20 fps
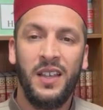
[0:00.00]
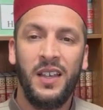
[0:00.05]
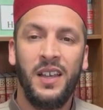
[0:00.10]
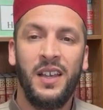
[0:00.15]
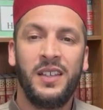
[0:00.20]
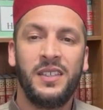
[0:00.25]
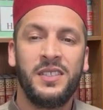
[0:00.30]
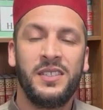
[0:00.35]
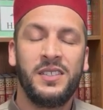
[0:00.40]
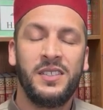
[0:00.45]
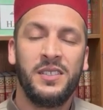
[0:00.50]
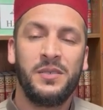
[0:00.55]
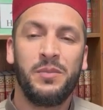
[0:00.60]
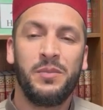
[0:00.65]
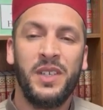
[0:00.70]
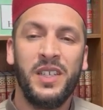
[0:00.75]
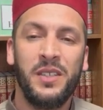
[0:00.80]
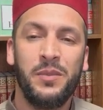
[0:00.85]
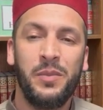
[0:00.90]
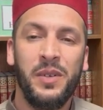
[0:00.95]
and
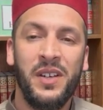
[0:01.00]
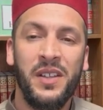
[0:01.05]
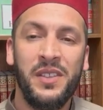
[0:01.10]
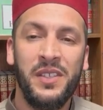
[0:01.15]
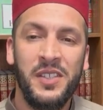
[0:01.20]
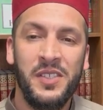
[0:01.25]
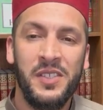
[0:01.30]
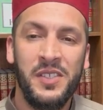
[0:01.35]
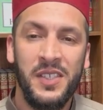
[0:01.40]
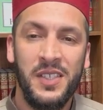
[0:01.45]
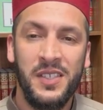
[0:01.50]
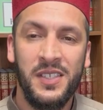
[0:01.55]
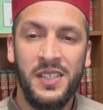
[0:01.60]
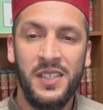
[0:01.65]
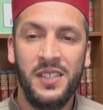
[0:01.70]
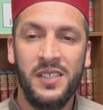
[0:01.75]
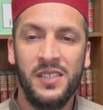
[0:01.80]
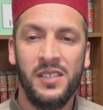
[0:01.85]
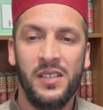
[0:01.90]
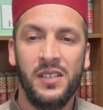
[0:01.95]
my brothers and
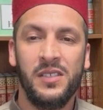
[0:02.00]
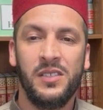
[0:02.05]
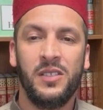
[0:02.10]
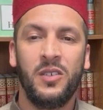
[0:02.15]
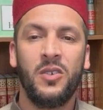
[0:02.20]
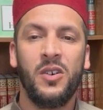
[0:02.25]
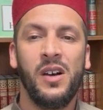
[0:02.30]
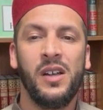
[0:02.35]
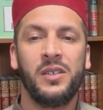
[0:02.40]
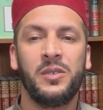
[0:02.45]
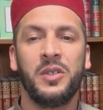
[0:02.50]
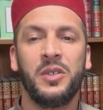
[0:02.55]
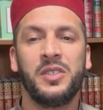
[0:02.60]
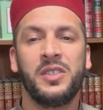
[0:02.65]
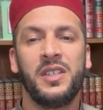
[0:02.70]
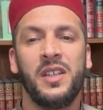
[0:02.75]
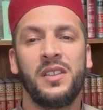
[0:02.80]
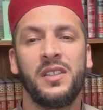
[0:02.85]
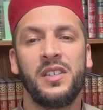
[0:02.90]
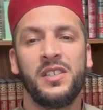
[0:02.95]
sisters who are
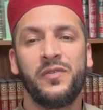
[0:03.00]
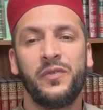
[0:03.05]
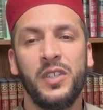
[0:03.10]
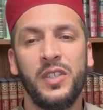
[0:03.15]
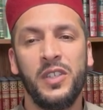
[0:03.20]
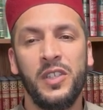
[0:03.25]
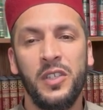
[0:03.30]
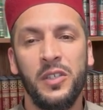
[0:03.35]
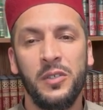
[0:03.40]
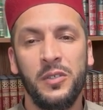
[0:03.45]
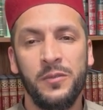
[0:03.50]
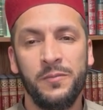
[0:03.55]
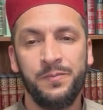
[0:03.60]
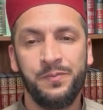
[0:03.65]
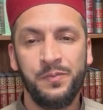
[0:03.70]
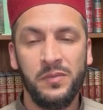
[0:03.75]
watching this video